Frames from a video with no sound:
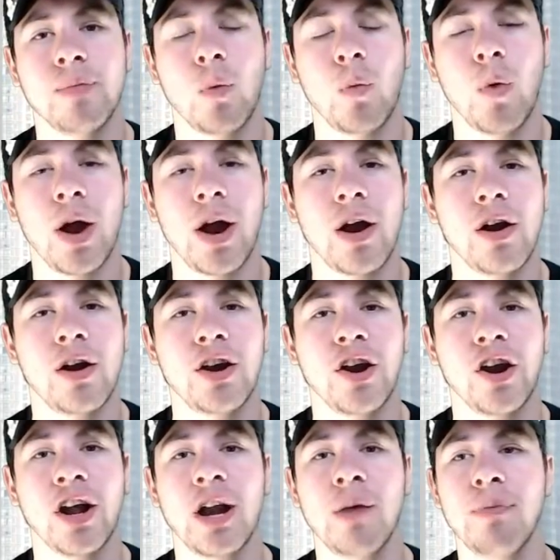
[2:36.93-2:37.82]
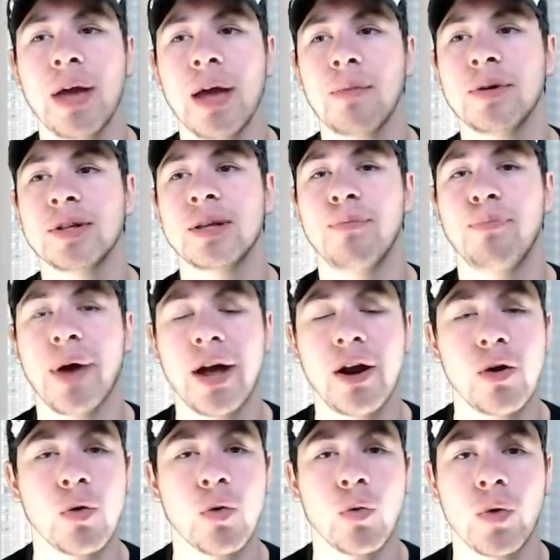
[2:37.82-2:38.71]
where you're going to be able to
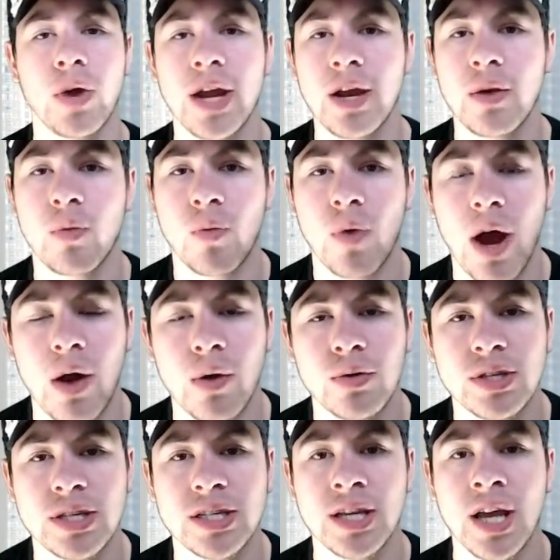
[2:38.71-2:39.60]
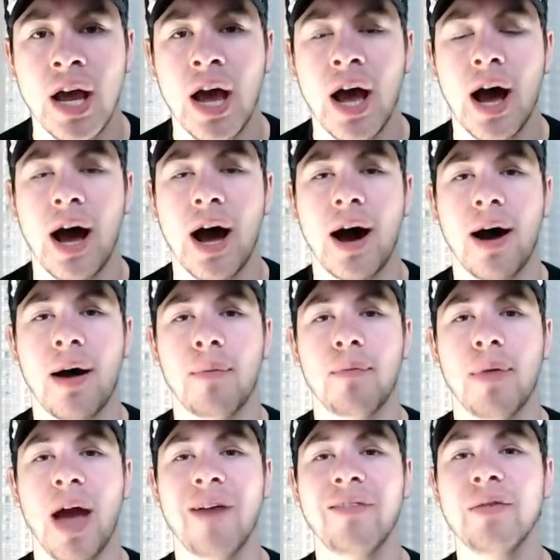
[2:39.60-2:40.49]
better read routes.
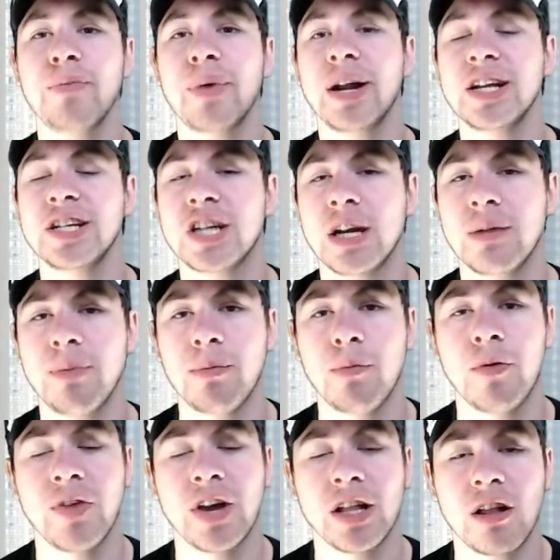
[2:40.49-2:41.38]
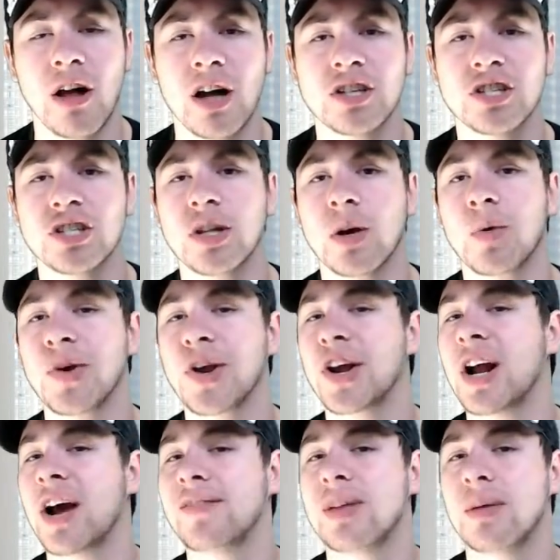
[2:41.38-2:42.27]
Everybody's going to be moving a lot slower. You're
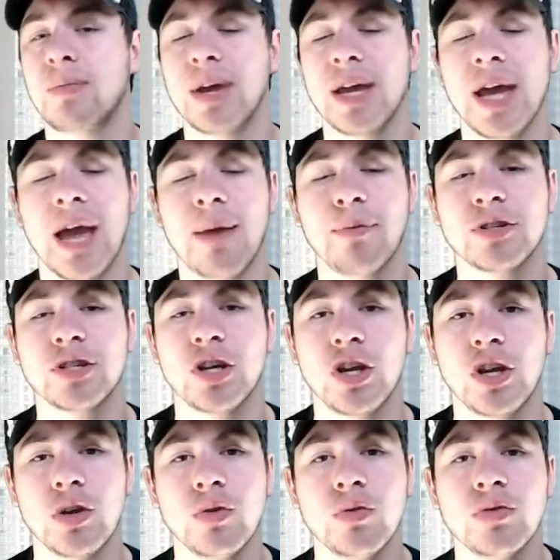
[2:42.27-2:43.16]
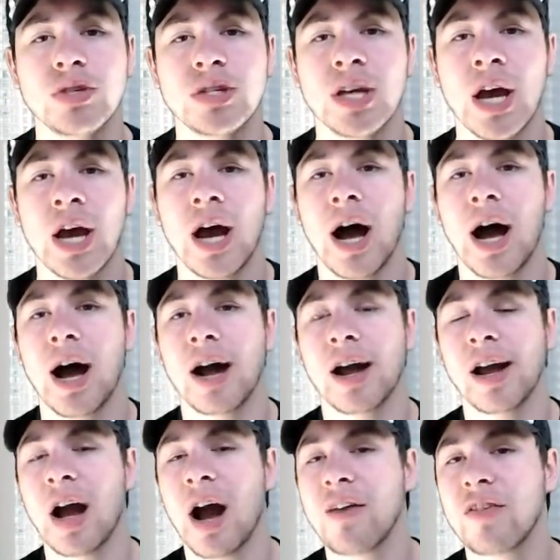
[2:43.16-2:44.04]
going to have to be able to use
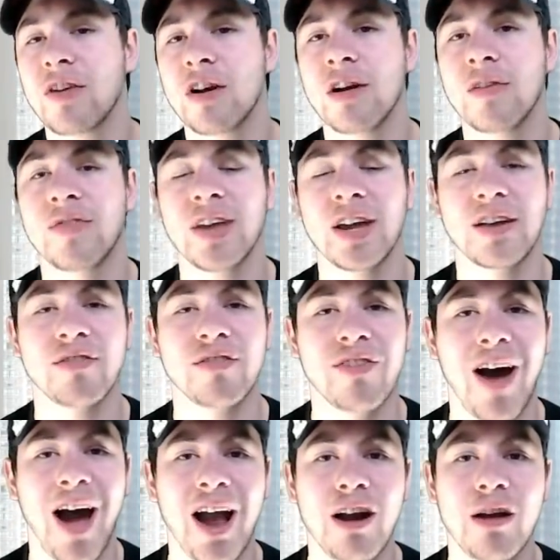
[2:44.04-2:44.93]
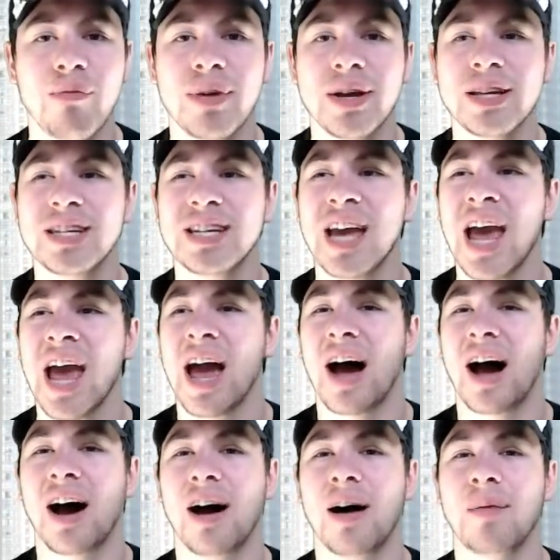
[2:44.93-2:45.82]
cover of the environment,
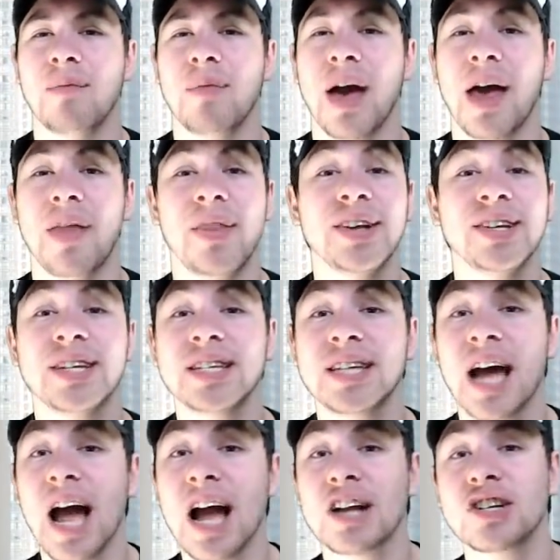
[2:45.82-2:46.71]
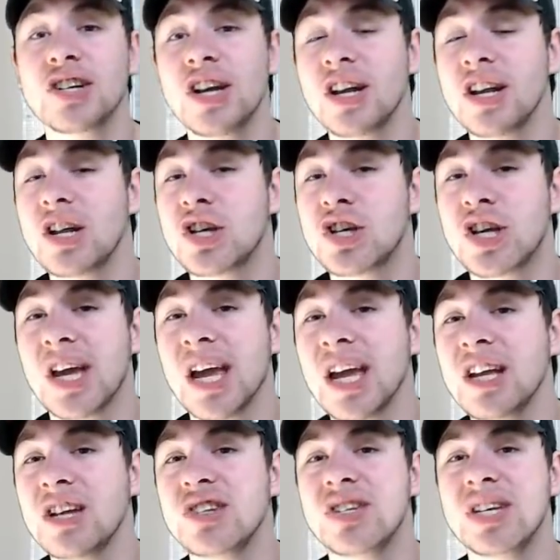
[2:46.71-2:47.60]
and this is actually going to
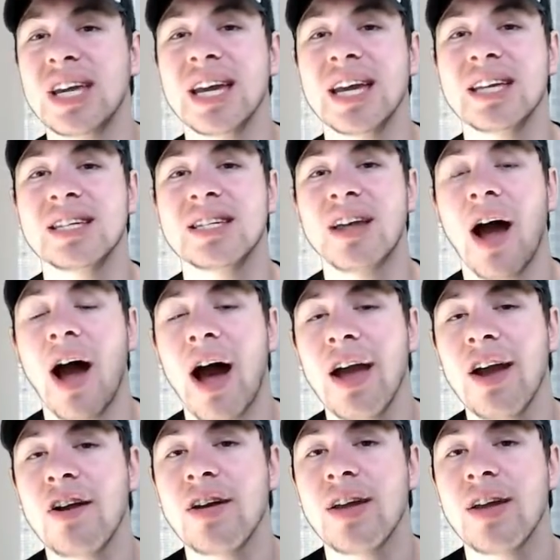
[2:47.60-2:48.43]
change the entire